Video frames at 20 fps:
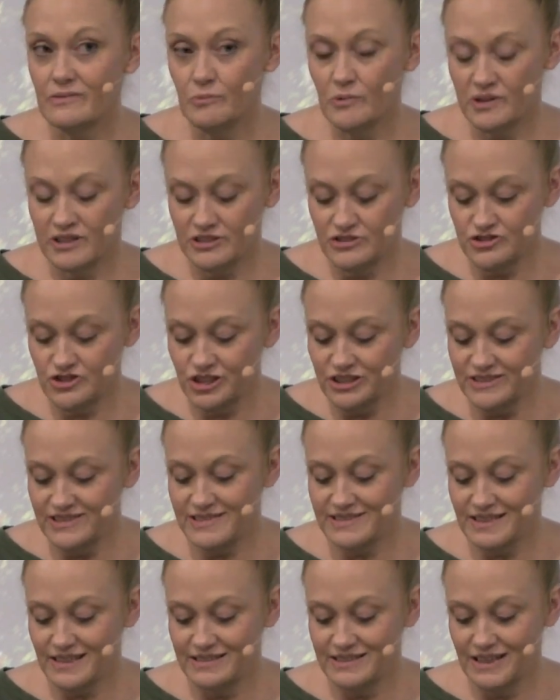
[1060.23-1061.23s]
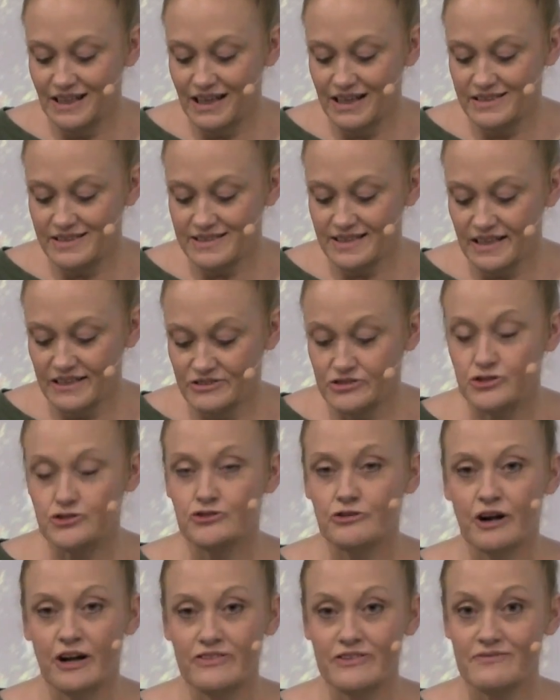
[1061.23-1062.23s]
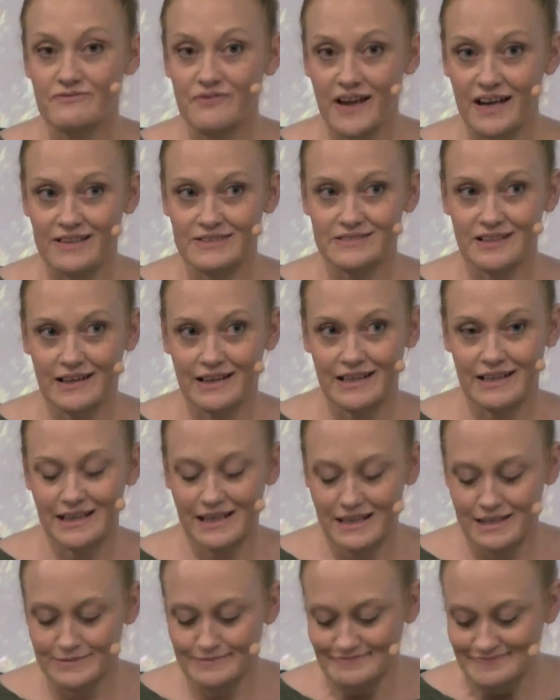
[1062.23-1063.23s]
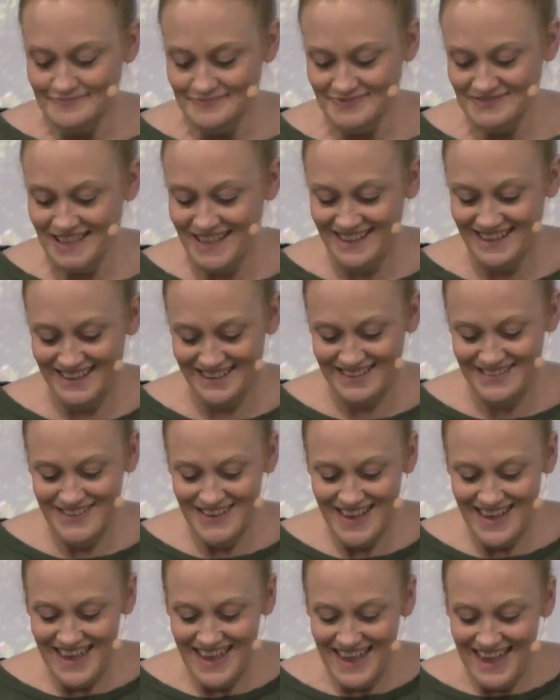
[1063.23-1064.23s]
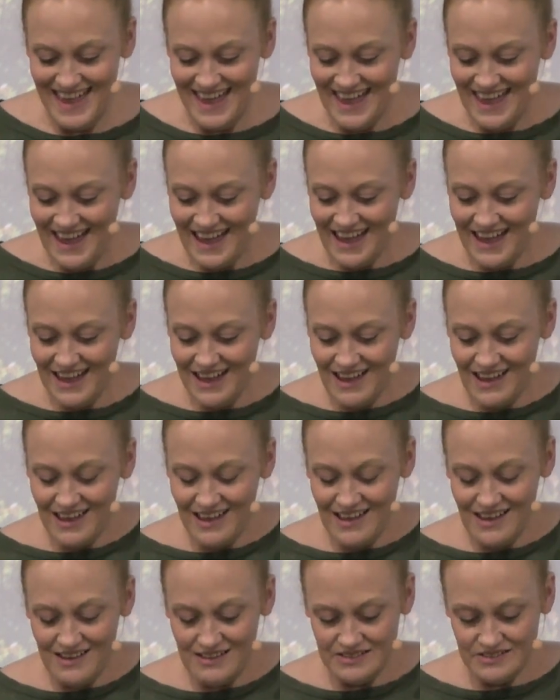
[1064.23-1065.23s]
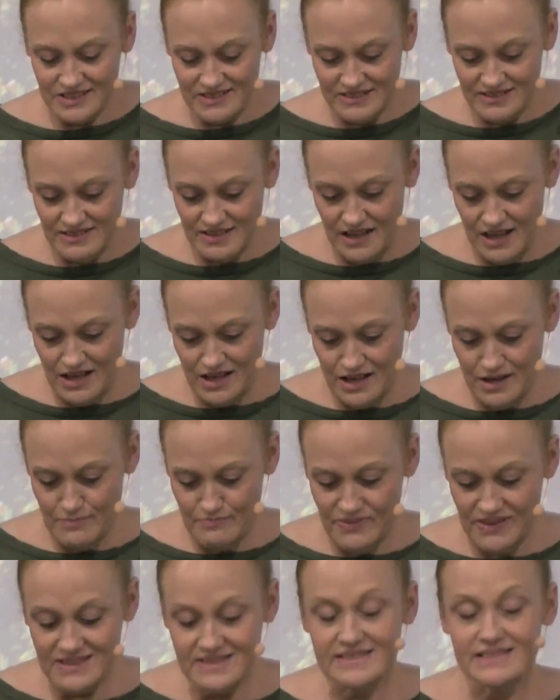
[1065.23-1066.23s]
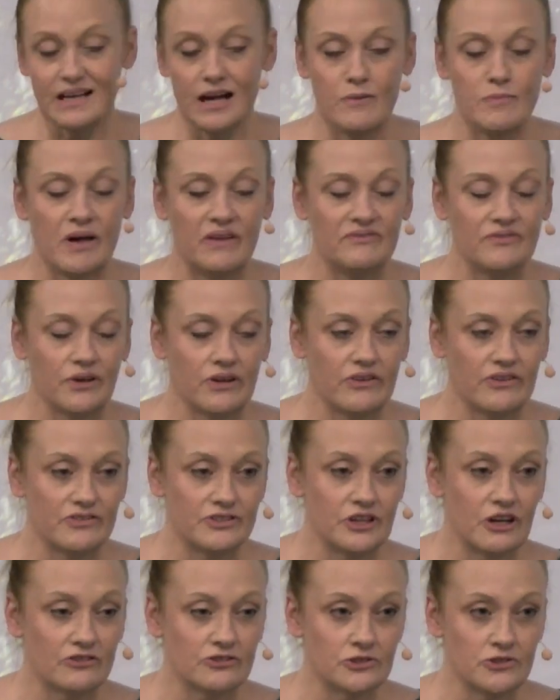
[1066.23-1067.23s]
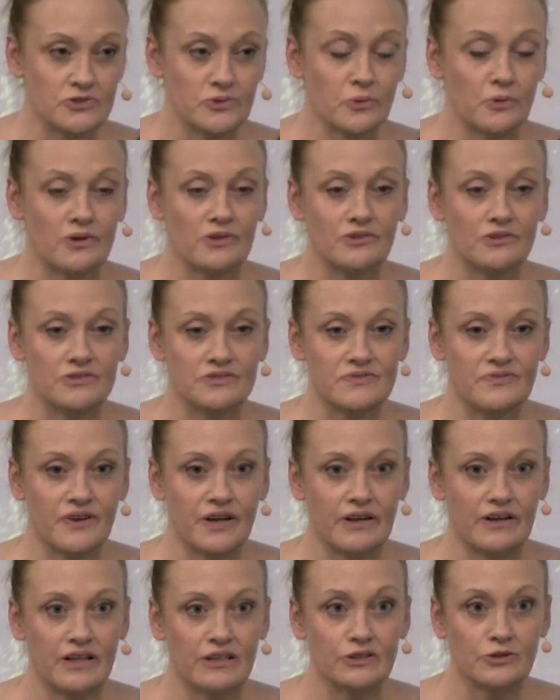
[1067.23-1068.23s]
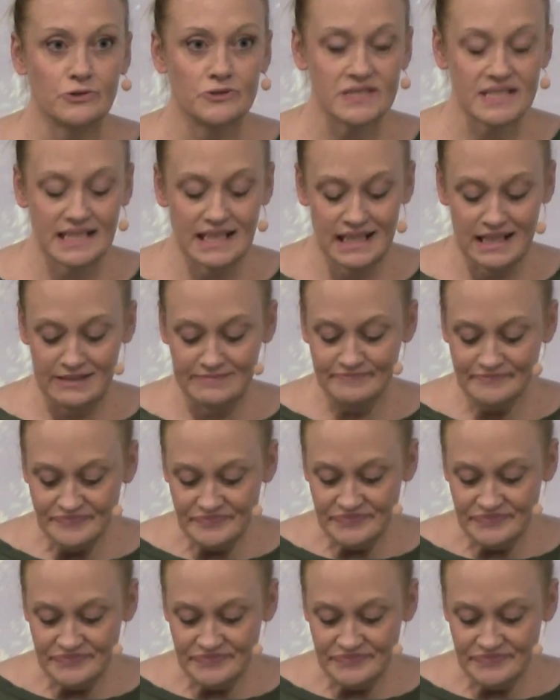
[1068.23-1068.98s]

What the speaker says: what a genius idea, I decided to try the fad diet again. And this time I followed the doctor's orders very loosely.